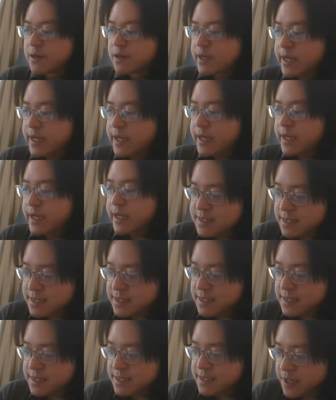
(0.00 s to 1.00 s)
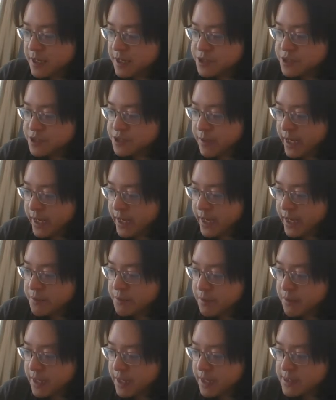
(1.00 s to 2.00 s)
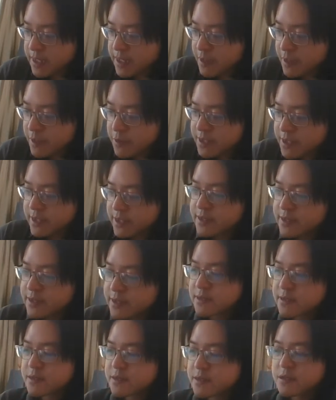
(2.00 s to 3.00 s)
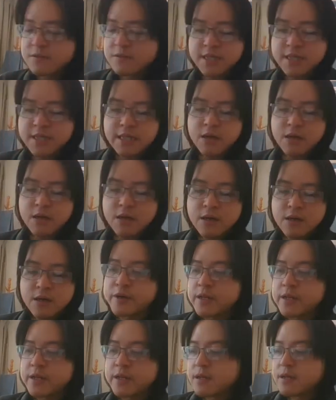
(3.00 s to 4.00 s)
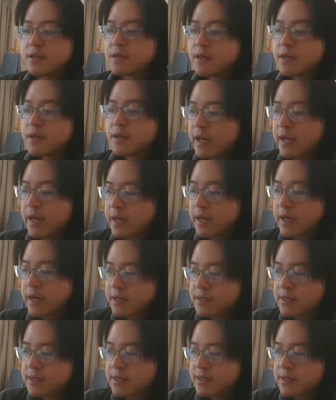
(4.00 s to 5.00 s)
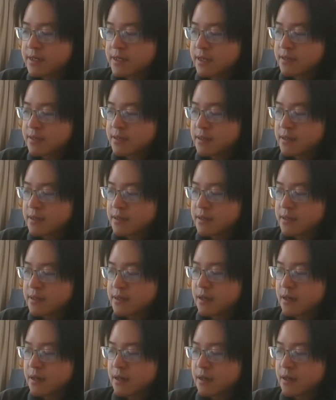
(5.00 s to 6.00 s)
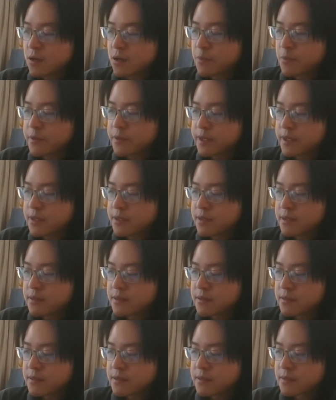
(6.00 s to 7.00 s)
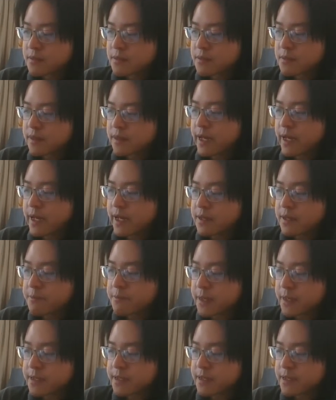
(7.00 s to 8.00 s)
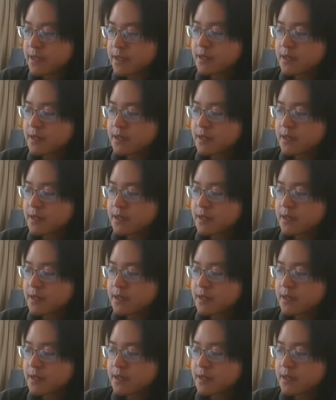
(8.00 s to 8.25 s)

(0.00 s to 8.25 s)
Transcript: it is the same function, but I replace everything using the operator, and it is an operator. And in particular,